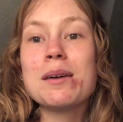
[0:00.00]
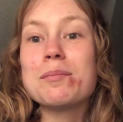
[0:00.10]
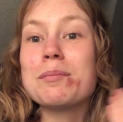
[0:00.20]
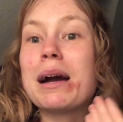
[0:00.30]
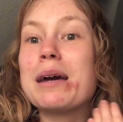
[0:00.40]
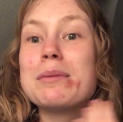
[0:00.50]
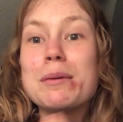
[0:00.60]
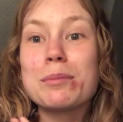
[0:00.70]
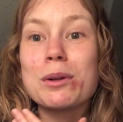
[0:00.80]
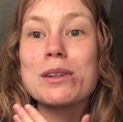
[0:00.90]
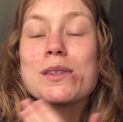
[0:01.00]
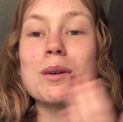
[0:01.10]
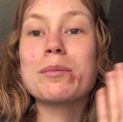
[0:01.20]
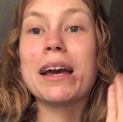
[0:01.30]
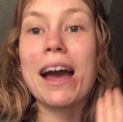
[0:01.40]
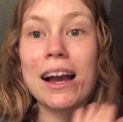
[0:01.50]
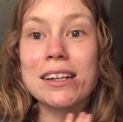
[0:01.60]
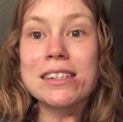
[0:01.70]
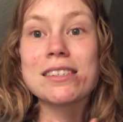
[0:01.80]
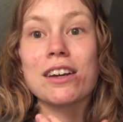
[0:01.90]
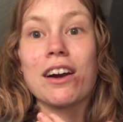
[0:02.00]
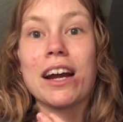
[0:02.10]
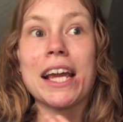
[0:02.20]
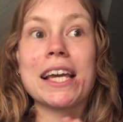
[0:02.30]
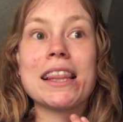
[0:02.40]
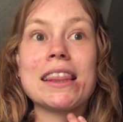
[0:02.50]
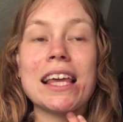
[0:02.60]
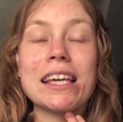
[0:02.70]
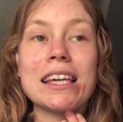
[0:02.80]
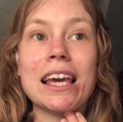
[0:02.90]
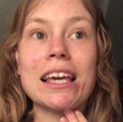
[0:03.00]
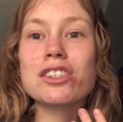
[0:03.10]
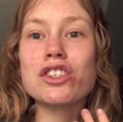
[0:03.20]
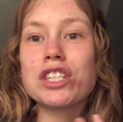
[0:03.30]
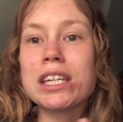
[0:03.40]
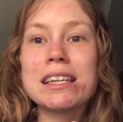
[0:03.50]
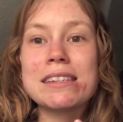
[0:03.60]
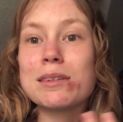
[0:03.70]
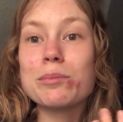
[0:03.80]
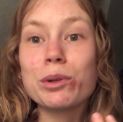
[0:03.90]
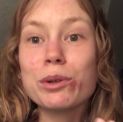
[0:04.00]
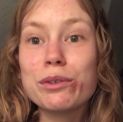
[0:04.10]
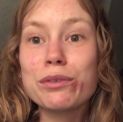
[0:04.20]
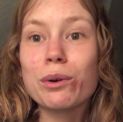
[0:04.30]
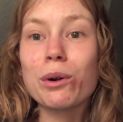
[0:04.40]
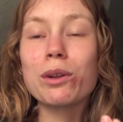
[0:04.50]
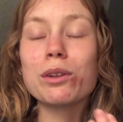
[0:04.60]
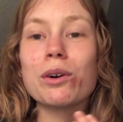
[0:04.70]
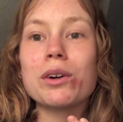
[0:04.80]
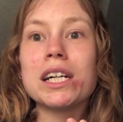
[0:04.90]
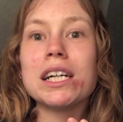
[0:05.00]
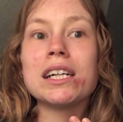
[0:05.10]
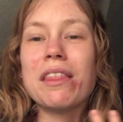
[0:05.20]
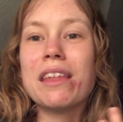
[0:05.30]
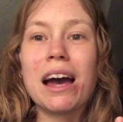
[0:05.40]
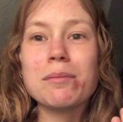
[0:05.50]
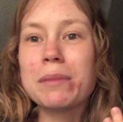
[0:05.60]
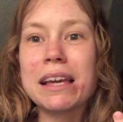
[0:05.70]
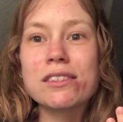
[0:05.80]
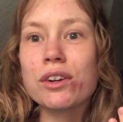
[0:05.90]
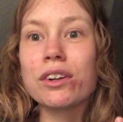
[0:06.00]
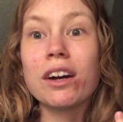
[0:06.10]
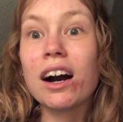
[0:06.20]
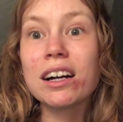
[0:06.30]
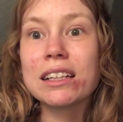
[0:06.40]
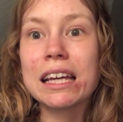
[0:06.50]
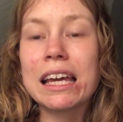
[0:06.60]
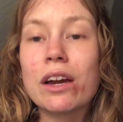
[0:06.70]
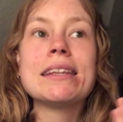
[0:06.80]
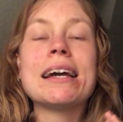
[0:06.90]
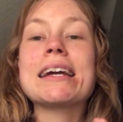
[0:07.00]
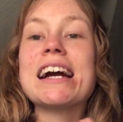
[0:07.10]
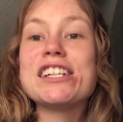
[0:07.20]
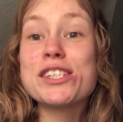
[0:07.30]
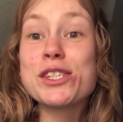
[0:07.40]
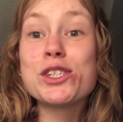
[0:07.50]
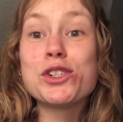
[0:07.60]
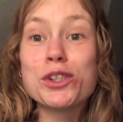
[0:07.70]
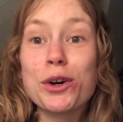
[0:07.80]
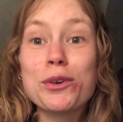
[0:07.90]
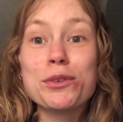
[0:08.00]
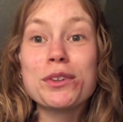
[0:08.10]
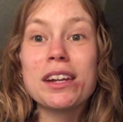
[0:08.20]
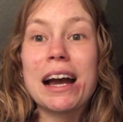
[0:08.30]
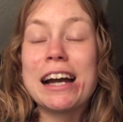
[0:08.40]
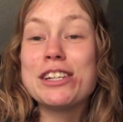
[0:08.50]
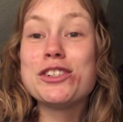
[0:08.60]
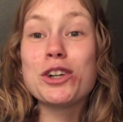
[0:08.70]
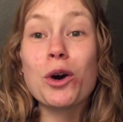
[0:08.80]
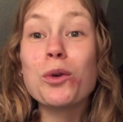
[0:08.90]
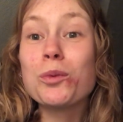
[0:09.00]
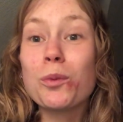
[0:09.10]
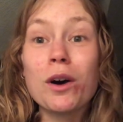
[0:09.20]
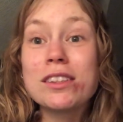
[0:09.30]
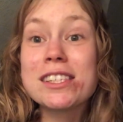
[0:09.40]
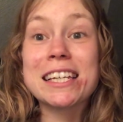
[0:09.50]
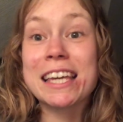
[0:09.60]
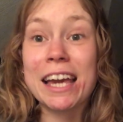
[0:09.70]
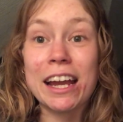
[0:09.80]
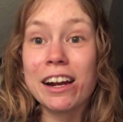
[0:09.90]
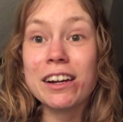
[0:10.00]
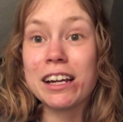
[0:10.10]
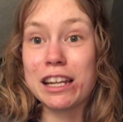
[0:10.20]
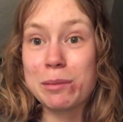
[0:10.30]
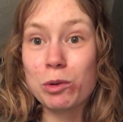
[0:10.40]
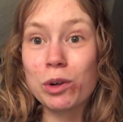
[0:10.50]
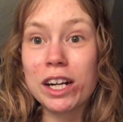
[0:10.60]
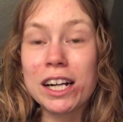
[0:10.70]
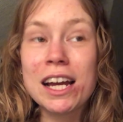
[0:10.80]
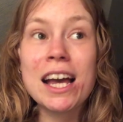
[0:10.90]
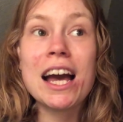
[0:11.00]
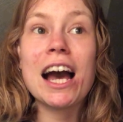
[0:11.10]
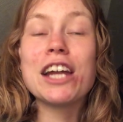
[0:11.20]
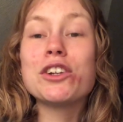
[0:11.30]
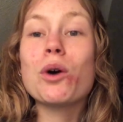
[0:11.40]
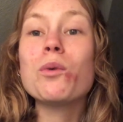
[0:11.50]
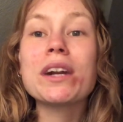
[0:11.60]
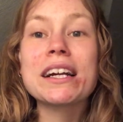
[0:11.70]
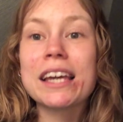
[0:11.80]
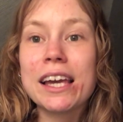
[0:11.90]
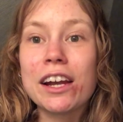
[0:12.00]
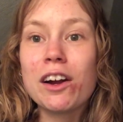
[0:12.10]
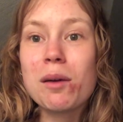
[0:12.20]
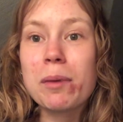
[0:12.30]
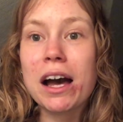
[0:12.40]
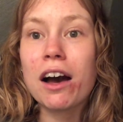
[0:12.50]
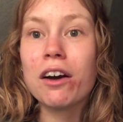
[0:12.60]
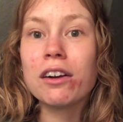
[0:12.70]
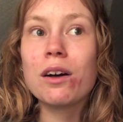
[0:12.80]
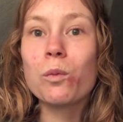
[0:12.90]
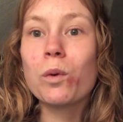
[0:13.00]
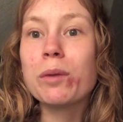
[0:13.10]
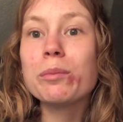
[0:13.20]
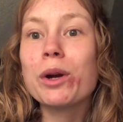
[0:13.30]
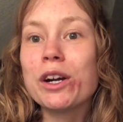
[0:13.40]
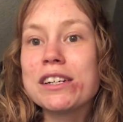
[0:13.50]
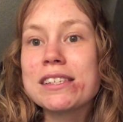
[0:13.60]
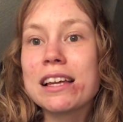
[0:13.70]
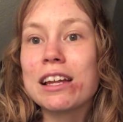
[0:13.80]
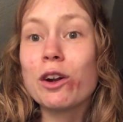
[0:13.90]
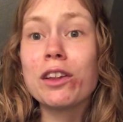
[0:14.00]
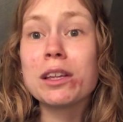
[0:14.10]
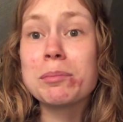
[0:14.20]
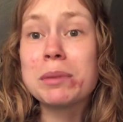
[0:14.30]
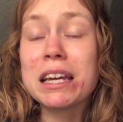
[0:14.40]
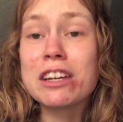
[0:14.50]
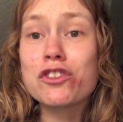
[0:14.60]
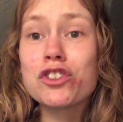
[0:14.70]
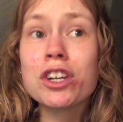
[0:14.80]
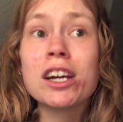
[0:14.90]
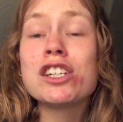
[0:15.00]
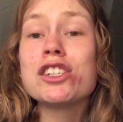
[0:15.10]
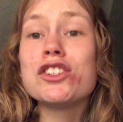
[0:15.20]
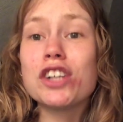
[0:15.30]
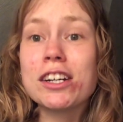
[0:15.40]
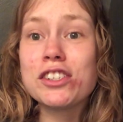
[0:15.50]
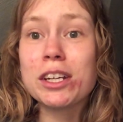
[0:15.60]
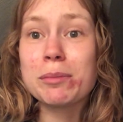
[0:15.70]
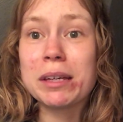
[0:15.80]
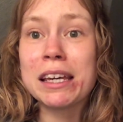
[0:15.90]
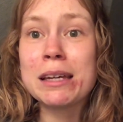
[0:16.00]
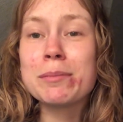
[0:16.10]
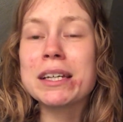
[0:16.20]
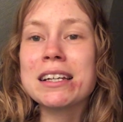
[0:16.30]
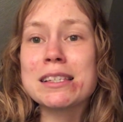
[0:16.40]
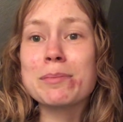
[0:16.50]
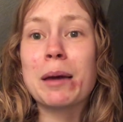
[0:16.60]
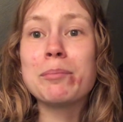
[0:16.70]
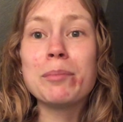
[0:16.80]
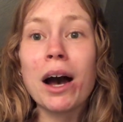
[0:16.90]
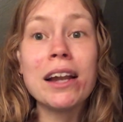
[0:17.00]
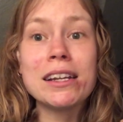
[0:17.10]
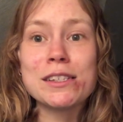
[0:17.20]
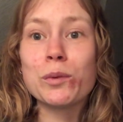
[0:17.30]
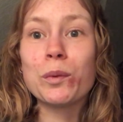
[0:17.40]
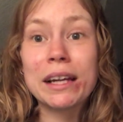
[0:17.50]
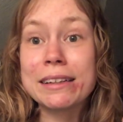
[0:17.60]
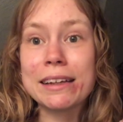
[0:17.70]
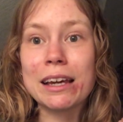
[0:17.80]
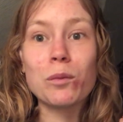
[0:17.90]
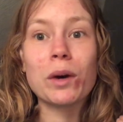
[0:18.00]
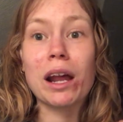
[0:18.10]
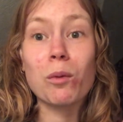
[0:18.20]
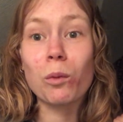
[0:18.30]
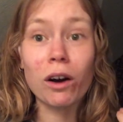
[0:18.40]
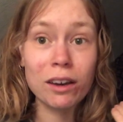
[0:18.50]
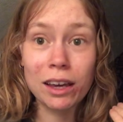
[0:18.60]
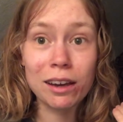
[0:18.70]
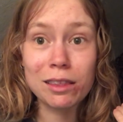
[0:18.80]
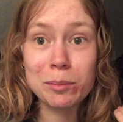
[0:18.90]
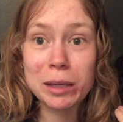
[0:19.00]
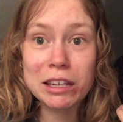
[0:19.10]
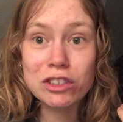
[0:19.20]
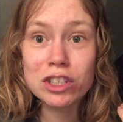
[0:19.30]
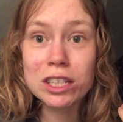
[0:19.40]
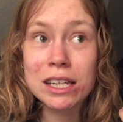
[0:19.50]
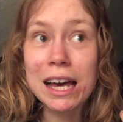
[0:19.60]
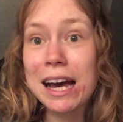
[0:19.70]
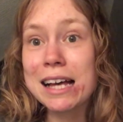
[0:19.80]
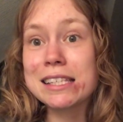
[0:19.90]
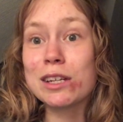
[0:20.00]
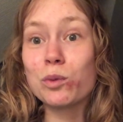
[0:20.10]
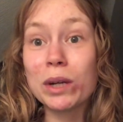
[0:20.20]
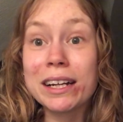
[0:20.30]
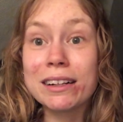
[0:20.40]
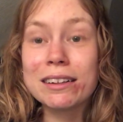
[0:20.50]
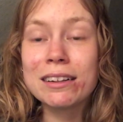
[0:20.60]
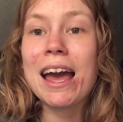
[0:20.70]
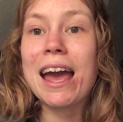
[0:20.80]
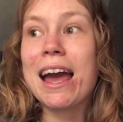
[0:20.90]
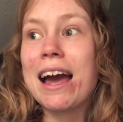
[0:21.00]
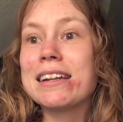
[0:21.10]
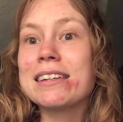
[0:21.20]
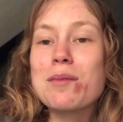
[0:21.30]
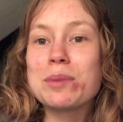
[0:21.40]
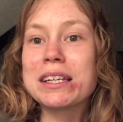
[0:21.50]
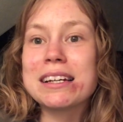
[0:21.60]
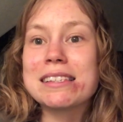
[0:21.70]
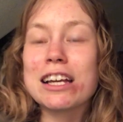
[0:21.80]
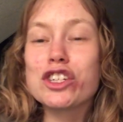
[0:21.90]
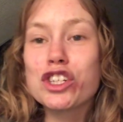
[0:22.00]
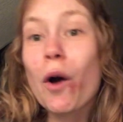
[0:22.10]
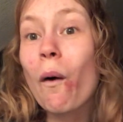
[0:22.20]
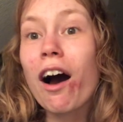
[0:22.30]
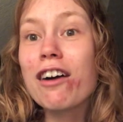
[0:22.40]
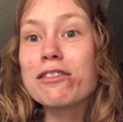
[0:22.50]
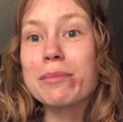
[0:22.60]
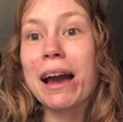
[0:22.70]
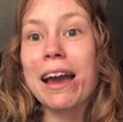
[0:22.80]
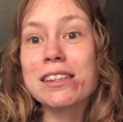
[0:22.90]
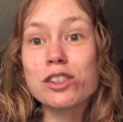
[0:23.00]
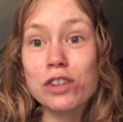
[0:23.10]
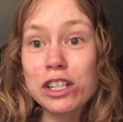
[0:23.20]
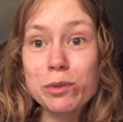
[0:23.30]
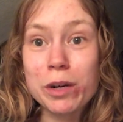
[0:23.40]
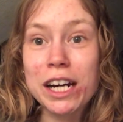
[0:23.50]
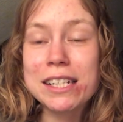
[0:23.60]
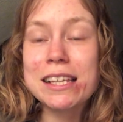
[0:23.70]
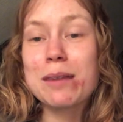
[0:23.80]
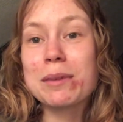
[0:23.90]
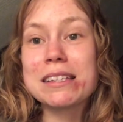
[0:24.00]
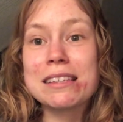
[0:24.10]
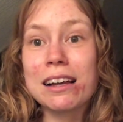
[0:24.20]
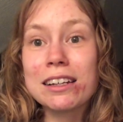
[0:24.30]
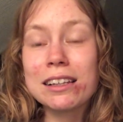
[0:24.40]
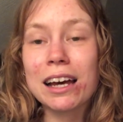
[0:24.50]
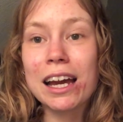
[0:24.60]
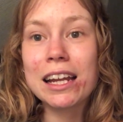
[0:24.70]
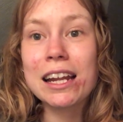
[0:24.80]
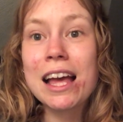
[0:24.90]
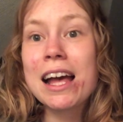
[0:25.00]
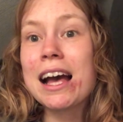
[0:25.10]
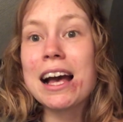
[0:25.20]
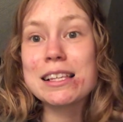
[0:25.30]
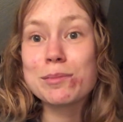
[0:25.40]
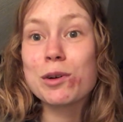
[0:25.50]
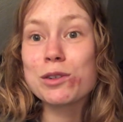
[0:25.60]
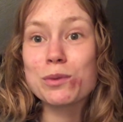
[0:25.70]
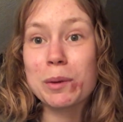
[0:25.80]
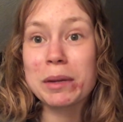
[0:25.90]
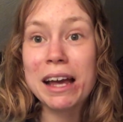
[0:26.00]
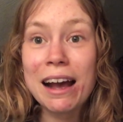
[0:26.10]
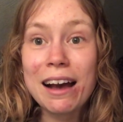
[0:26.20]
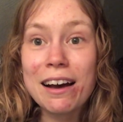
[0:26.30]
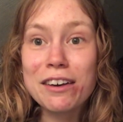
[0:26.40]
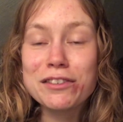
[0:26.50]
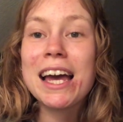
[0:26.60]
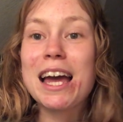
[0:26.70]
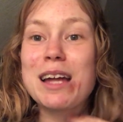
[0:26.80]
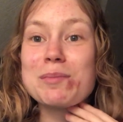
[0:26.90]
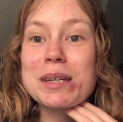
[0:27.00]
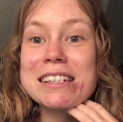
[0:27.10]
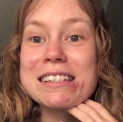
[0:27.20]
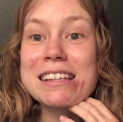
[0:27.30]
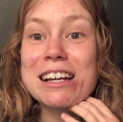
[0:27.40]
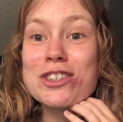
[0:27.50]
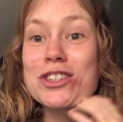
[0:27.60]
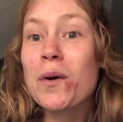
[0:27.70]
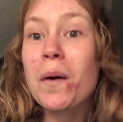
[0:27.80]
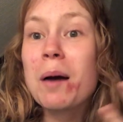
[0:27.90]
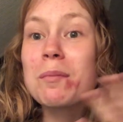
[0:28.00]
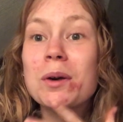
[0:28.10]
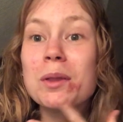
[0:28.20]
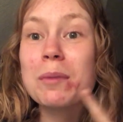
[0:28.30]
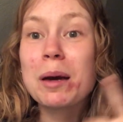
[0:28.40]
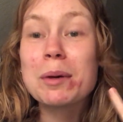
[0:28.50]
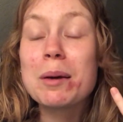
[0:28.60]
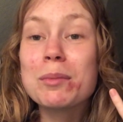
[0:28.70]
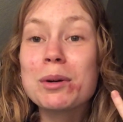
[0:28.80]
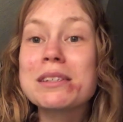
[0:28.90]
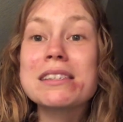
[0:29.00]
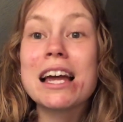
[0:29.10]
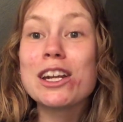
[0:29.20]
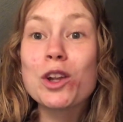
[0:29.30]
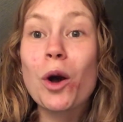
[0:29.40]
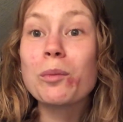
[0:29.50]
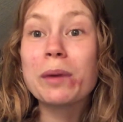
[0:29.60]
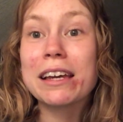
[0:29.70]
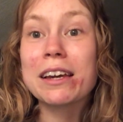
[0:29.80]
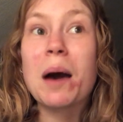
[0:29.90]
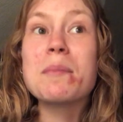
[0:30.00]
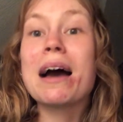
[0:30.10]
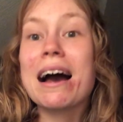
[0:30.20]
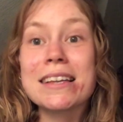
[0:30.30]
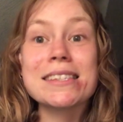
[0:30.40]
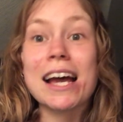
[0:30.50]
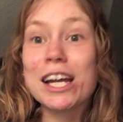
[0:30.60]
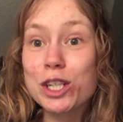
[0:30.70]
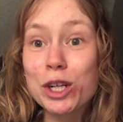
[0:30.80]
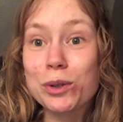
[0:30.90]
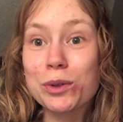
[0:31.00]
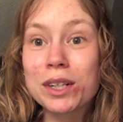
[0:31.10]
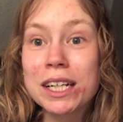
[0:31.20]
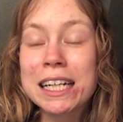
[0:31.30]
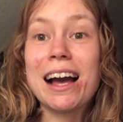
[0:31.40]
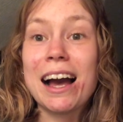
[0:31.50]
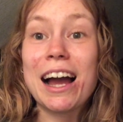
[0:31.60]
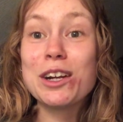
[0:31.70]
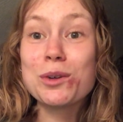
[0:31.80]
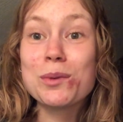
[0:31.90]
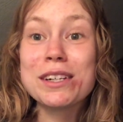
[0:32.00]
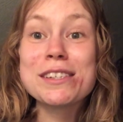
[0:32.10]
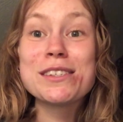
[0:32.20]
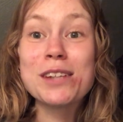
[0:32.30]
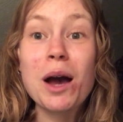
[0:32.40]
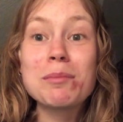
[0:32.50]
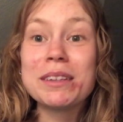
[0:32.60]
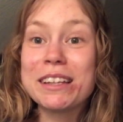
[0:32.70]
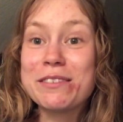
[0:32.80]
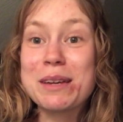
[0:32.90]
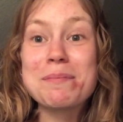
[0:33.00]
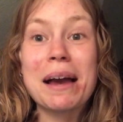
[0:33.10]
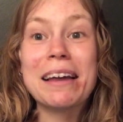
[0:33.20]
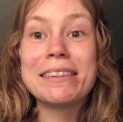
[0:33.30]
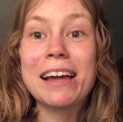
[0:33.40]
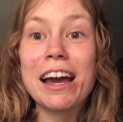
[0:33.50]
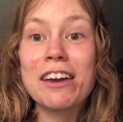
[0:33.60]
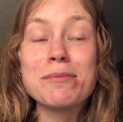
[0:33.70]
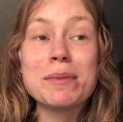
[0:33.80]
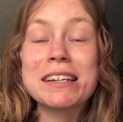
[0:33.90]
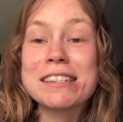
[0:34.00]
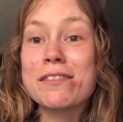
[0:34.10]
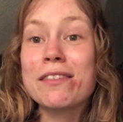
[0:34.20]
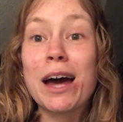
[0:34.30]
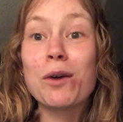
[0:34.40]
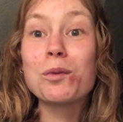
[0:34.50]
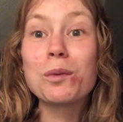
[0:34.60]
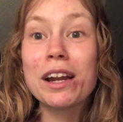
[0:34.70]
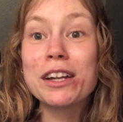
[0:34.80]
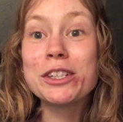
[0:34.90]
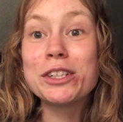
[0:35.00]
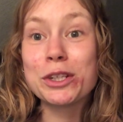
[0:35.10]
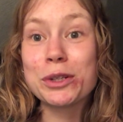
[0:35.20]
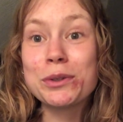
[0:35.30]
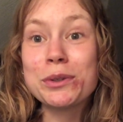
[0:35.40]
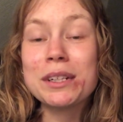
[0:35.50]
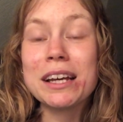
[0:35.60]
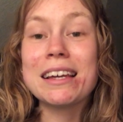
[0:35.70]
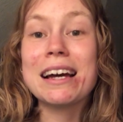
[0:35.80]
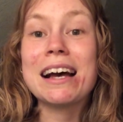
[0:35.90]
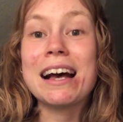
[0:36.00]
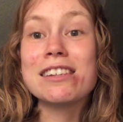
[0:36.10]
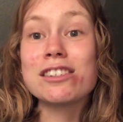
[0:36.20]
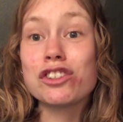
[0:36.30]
my pimples or my acne scarring and thinking she isn't beautiful or that makes her ugly, like, I don't want to care anymore. I don't want to care about one person on the beach judging me because my butt is wiggling when I'm walking on the beach, as it will, and because I show off my stretch marks and my cellulite, as most women have, and because I show up with my pimples and no makeup, as I do. I don't want to stop living my life because of that one dude that has